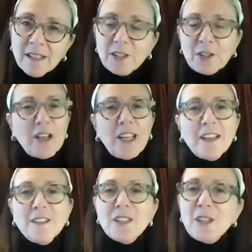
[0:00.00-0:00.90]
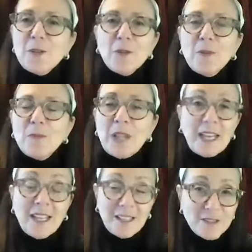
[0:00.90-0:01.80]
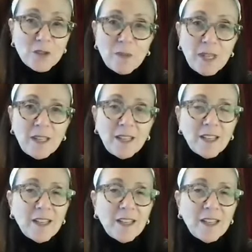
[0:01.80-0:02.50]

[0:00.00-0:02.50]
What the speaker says: learning to play an instrument,